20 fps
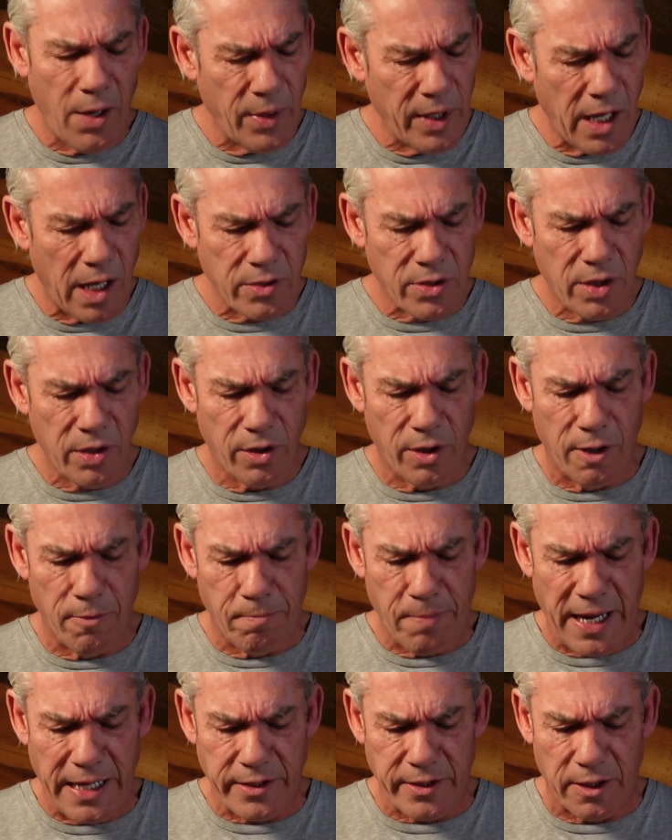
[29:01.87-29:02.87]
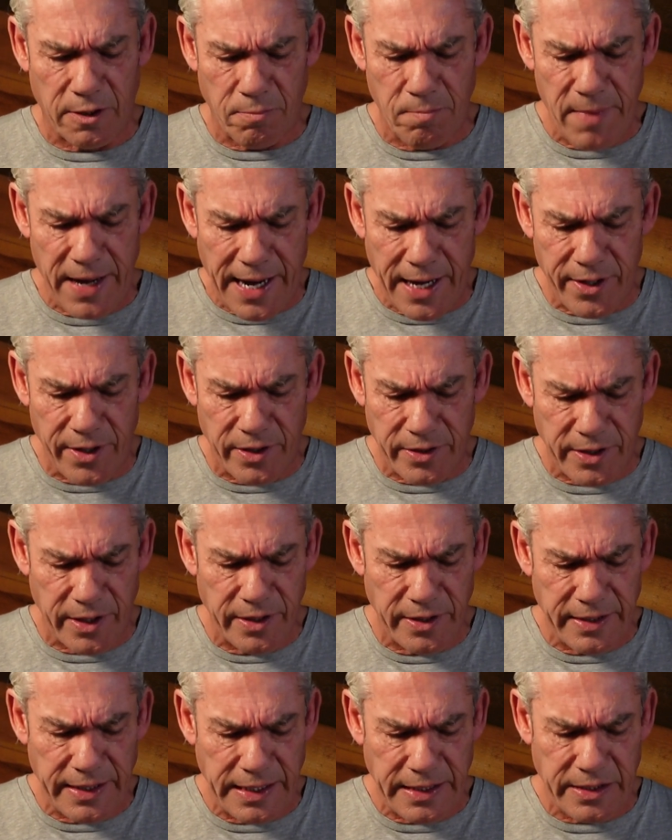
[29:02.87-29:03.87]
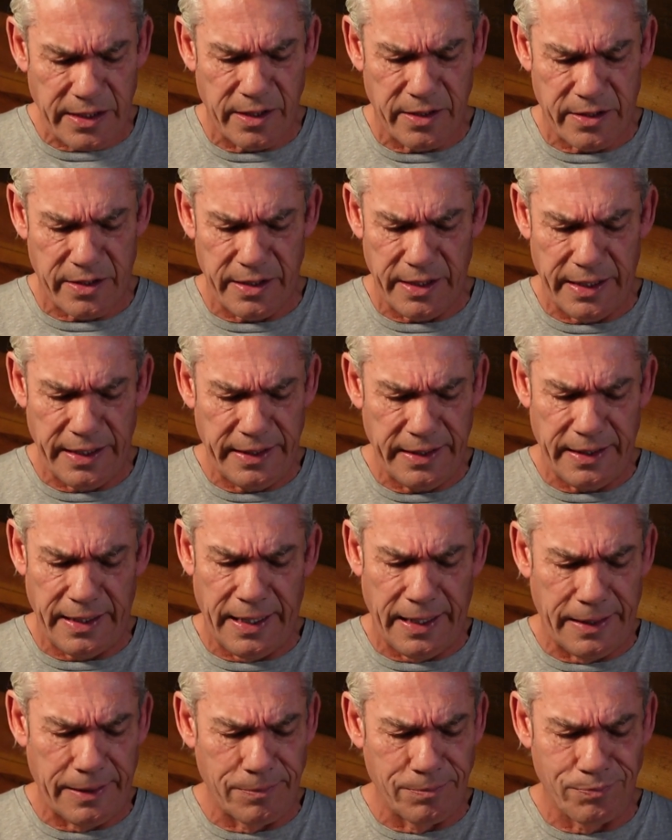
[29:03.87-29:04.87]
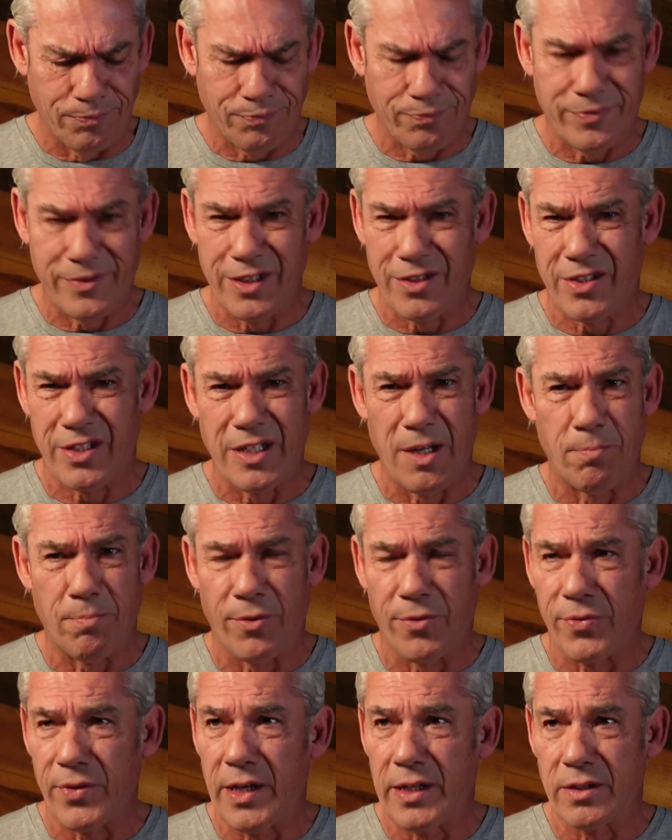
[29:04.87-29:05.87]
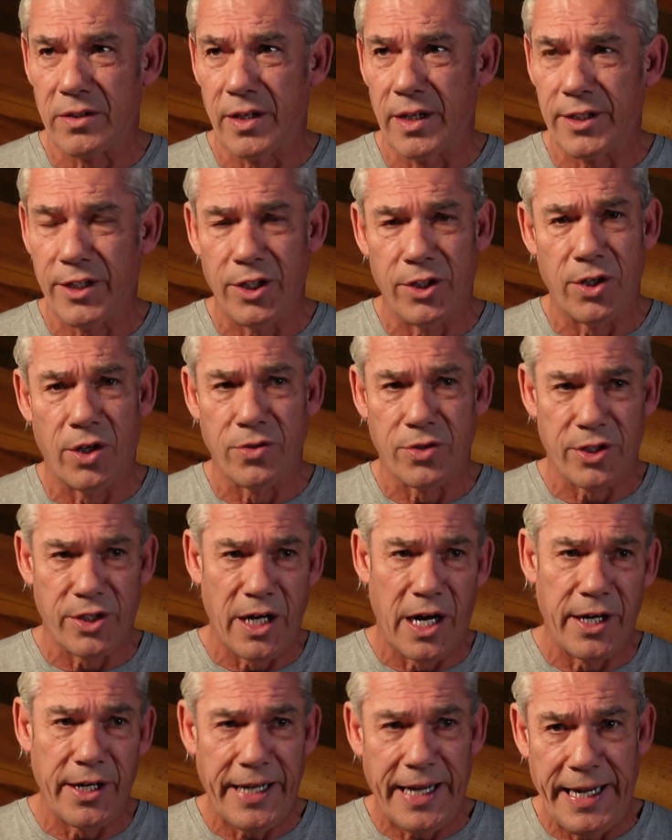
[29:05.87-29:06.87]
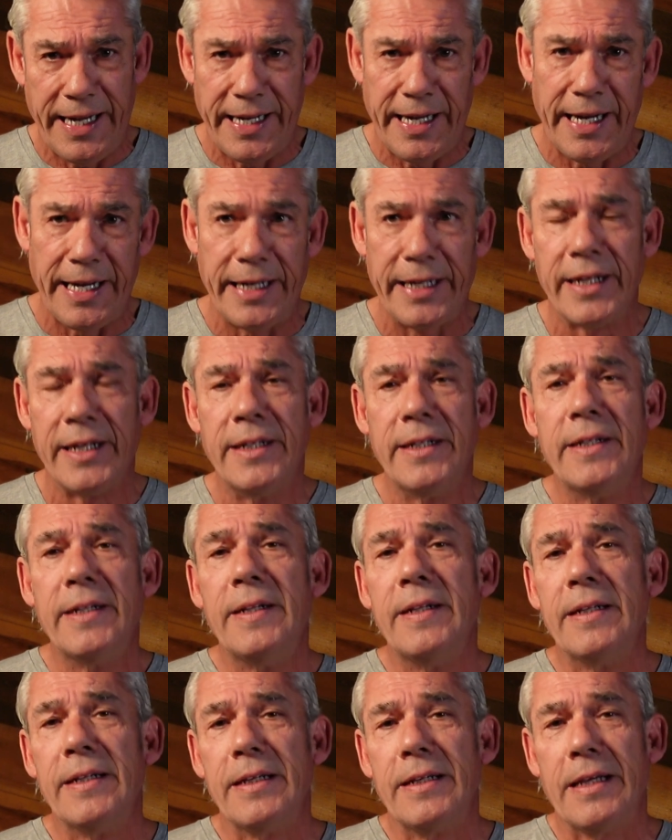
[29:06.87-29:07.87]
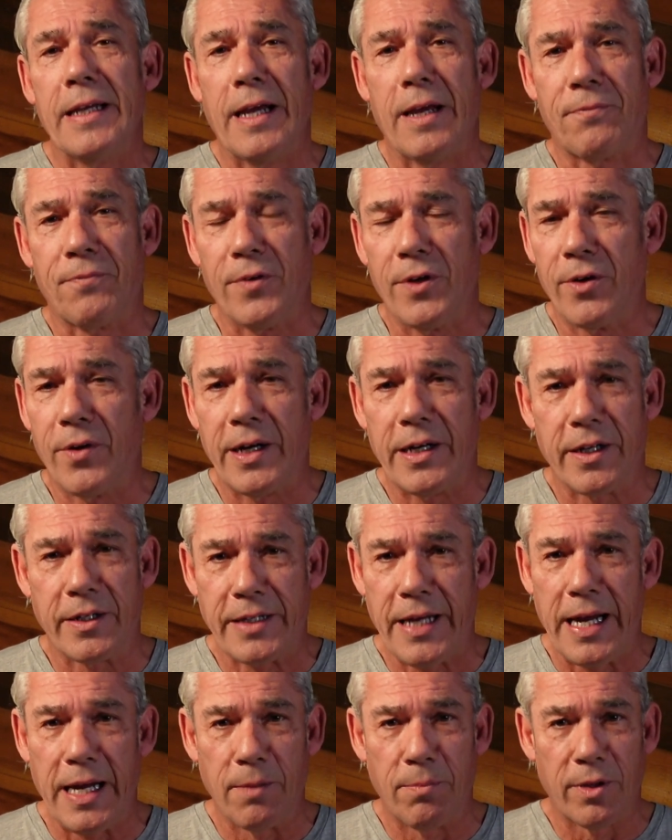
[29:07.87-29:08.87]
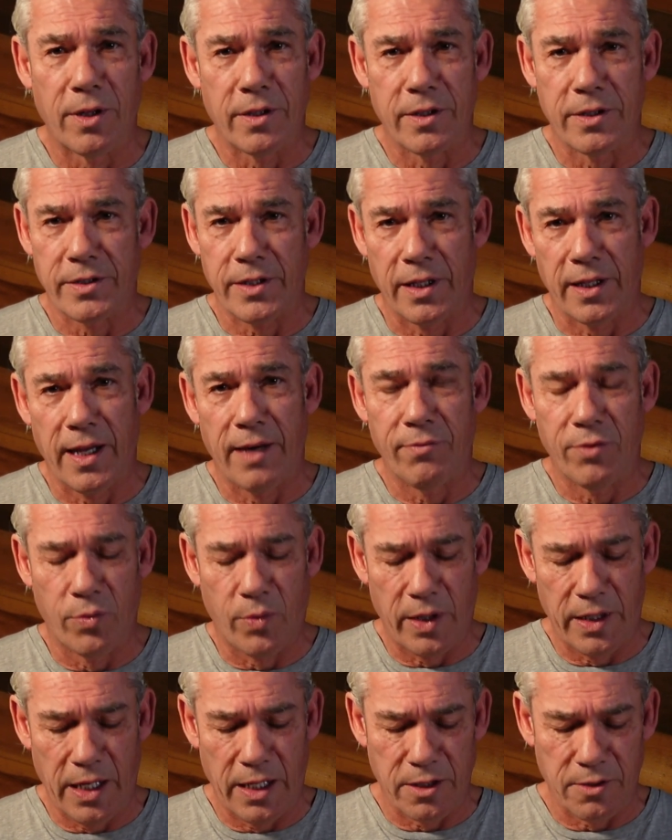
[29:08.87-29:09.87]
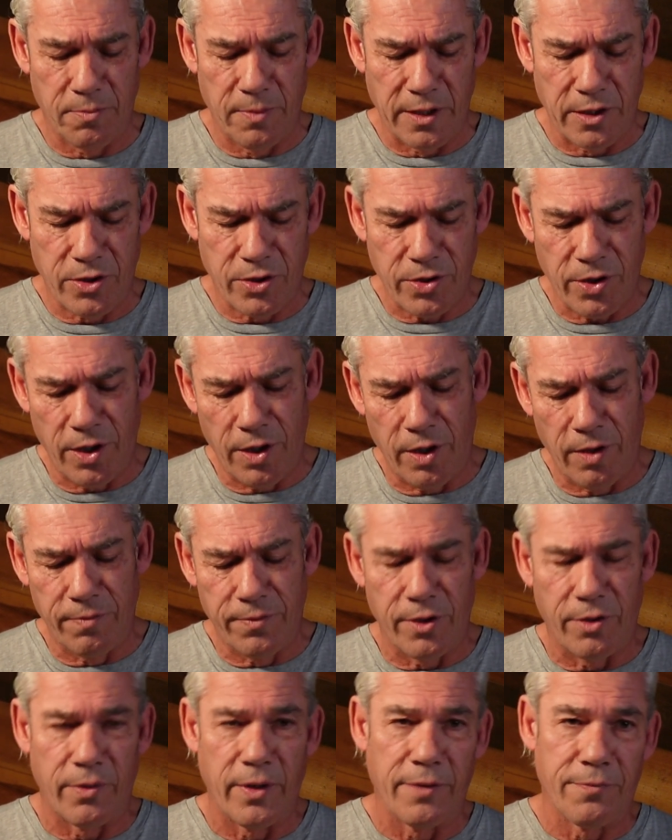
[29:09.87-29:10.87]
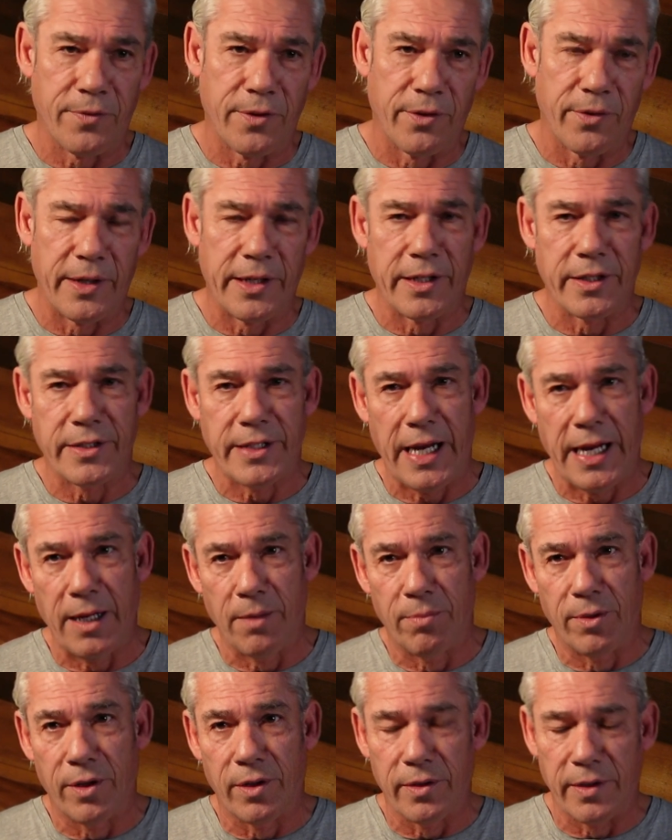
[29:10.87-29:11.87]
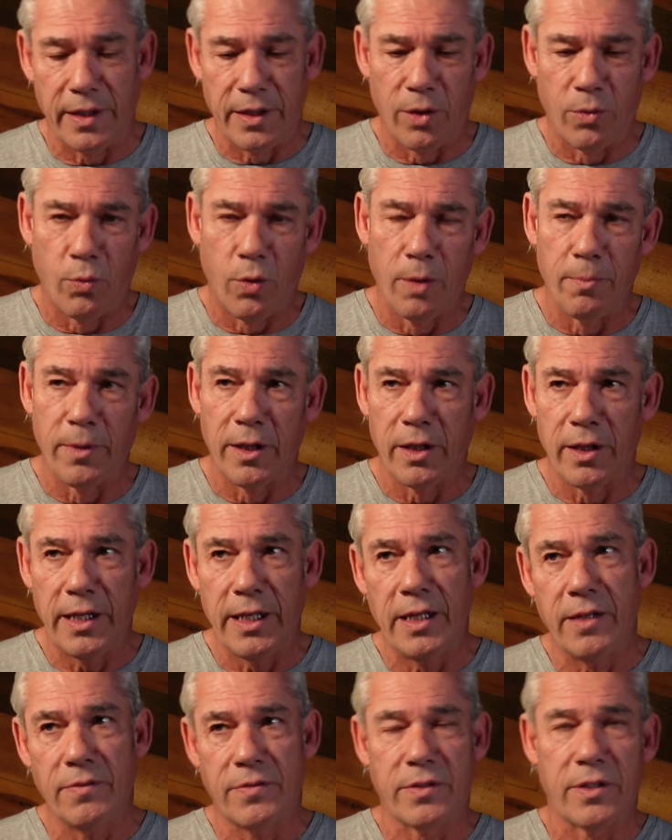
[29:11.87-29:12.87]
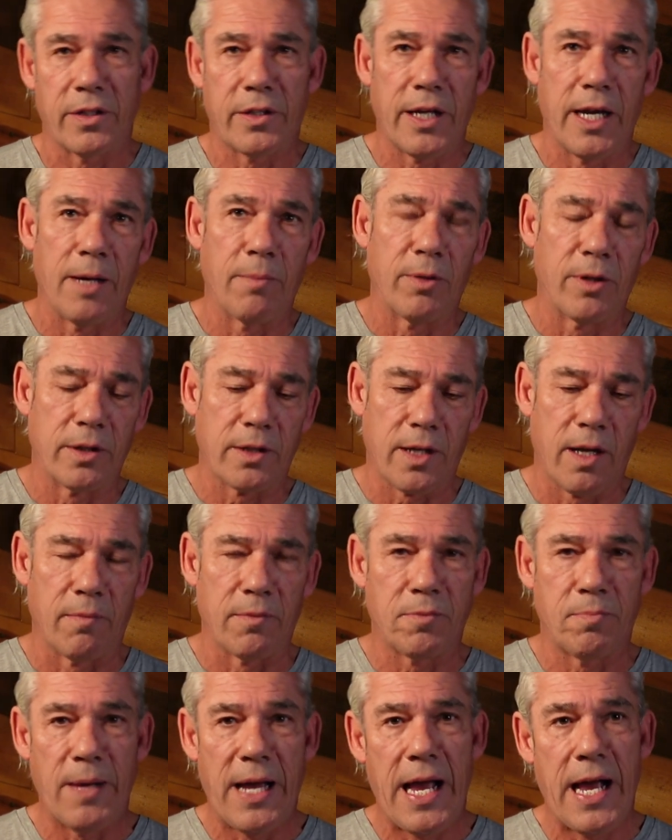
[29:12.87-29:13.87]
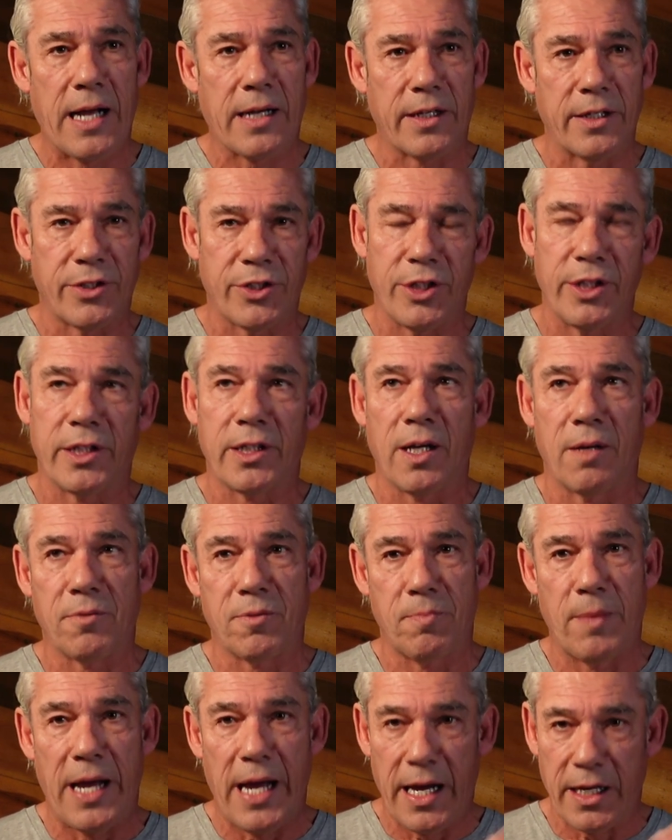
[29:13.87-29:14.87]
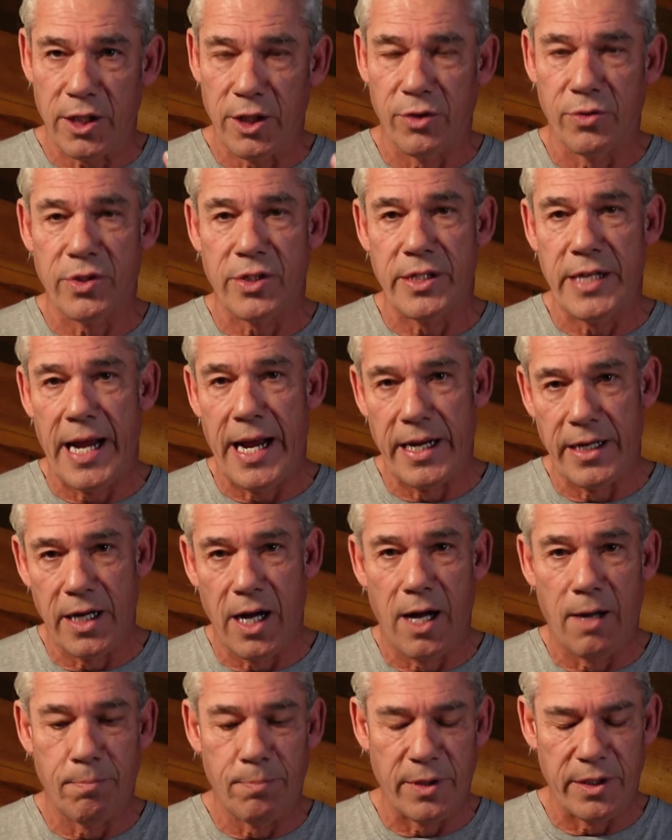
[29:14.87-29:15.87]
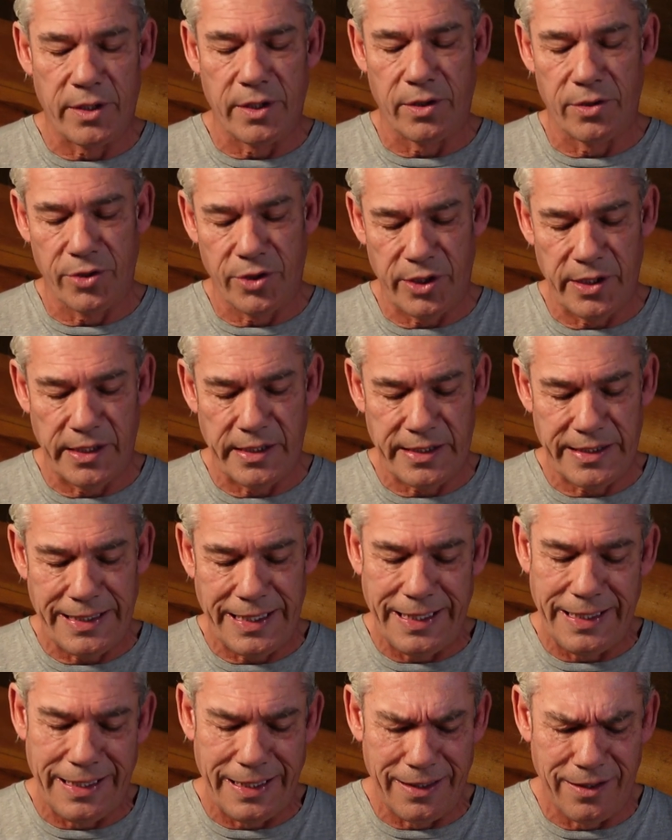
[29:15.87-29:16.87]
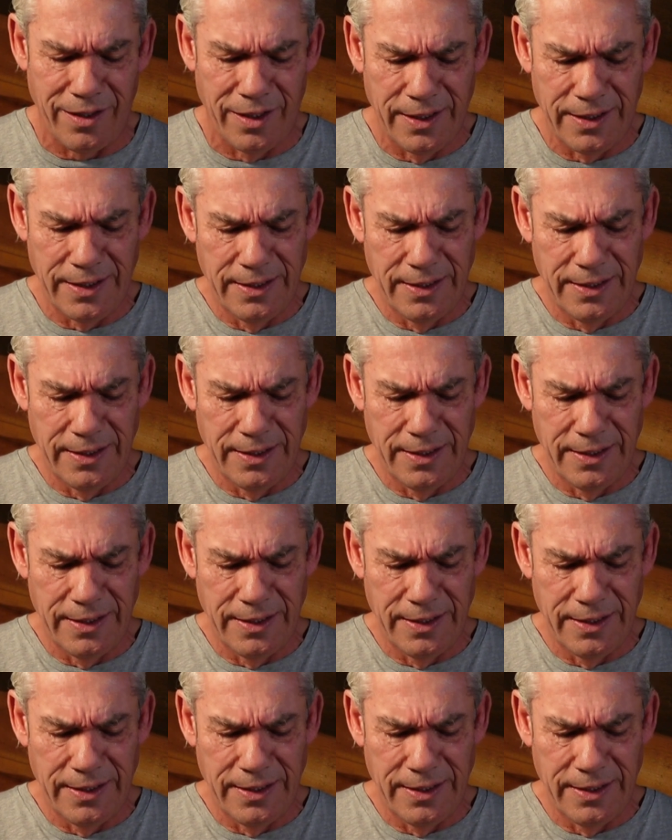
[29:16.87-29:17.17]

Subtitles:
we also learned basic manners and decency, just simple things like you don't start eating if you're at a table until everyone has been served, or if you're at a table and a woman leaves the table and comes back, as she comes back, you stand up until she's seated.